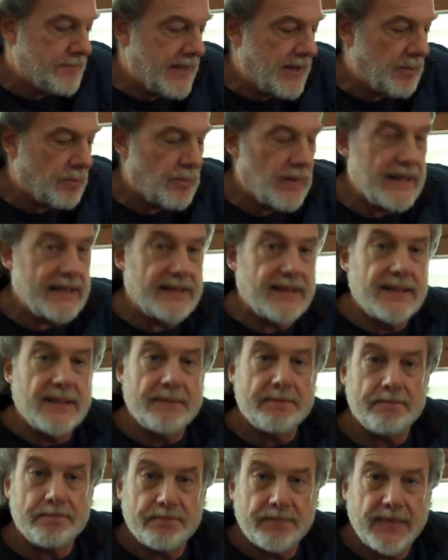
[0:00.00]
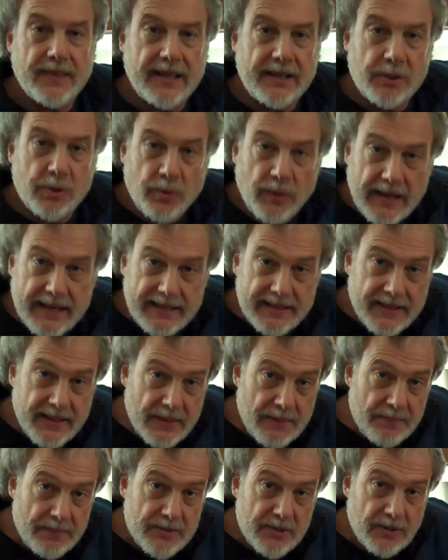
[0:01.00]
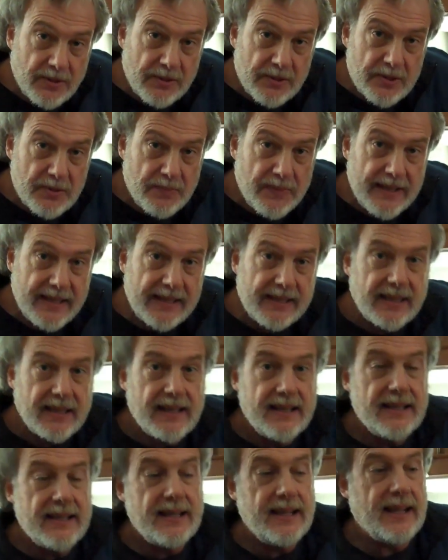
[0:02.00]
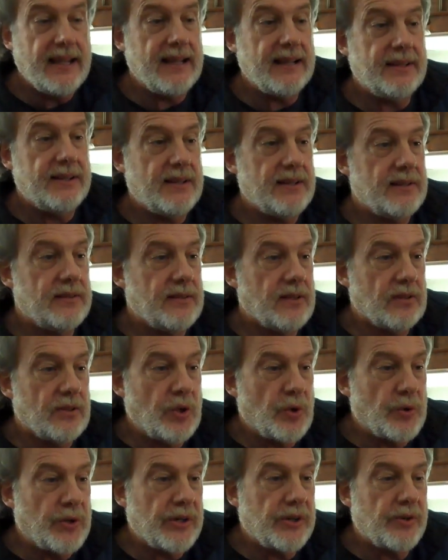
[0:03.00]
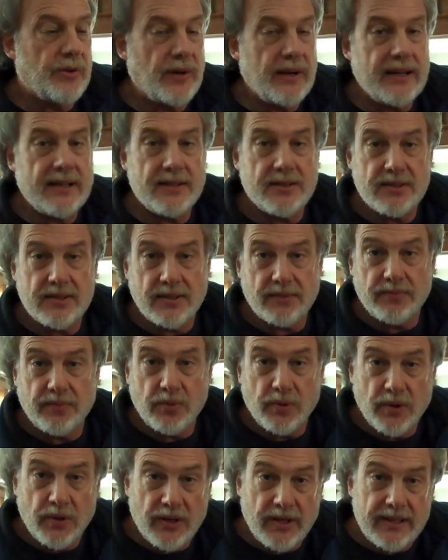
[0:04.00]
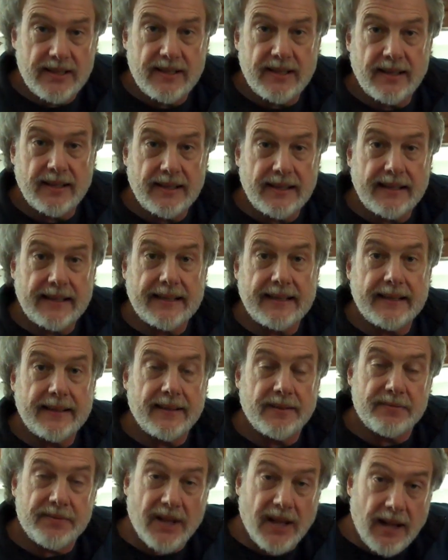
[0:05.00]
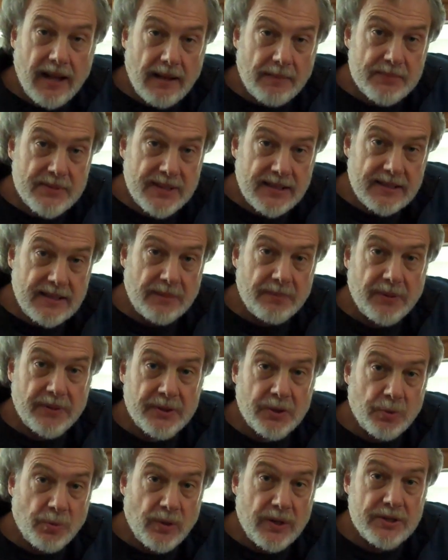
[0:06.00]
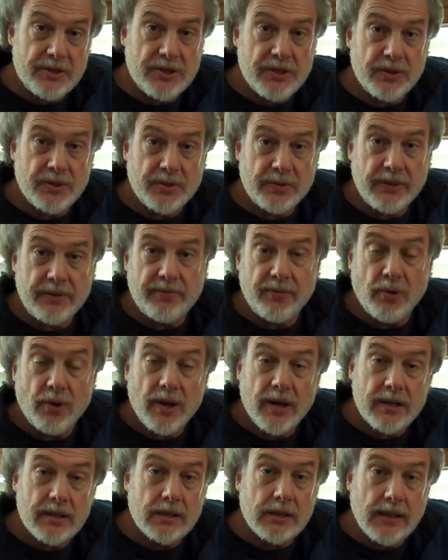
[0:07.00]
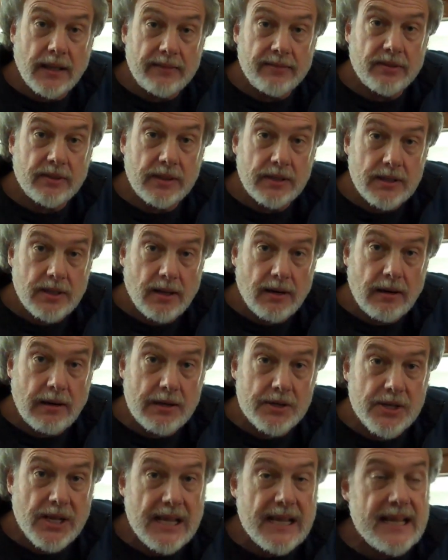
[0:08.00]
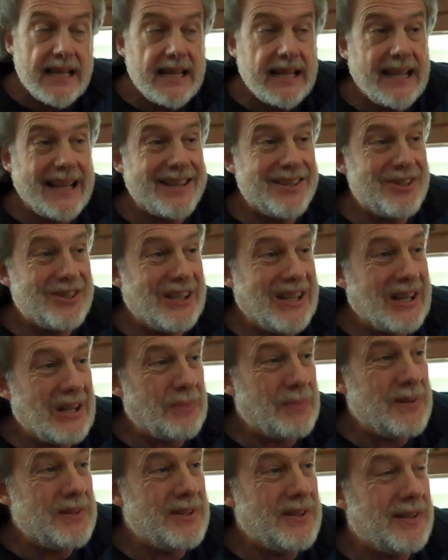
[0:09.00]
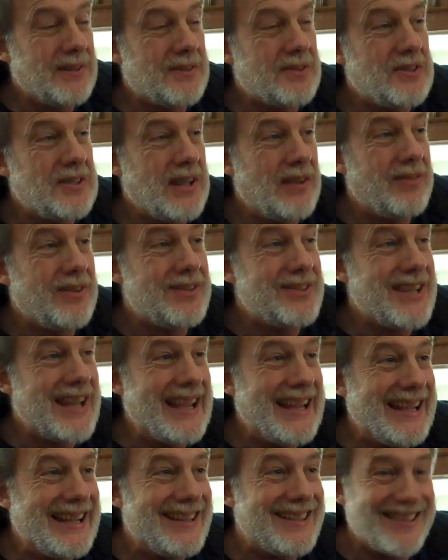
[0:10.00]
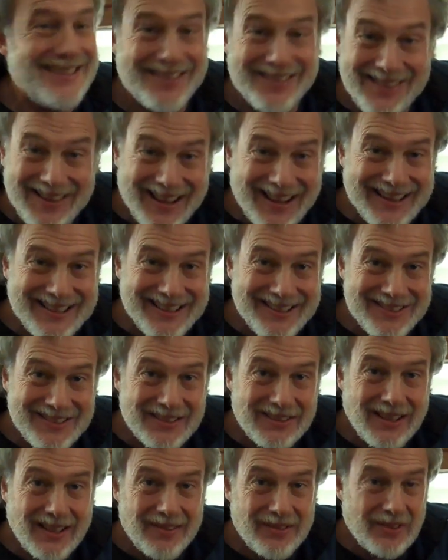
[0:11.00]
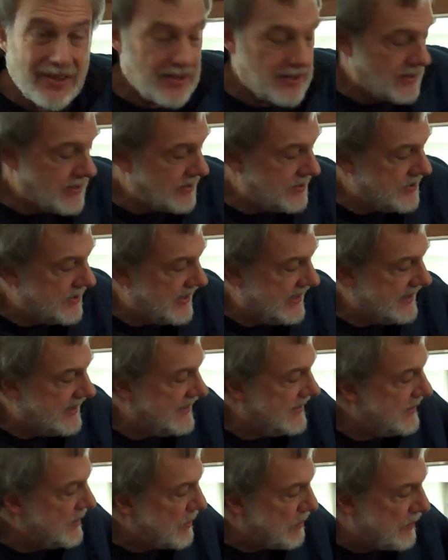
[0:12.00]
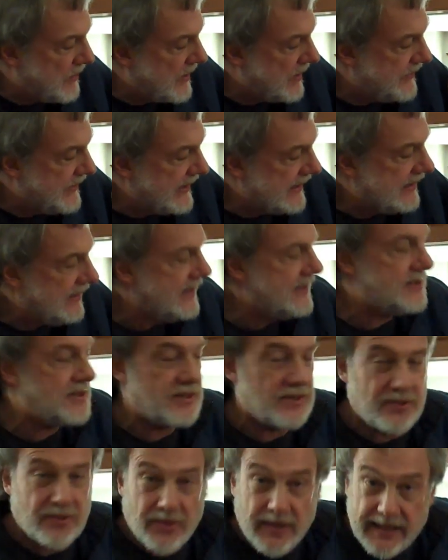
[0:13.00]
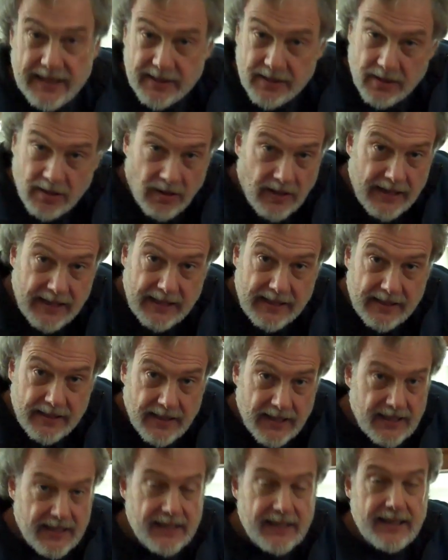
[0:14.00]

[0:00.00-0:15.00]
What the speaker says: they rate them, they grade them, so to speak, and the lower grades of wood tops end up on their 1, 2, 3, 400 level guitars, and as you get up into your 7s, 8, and your 900 level guitars, you get perfectly straight grain.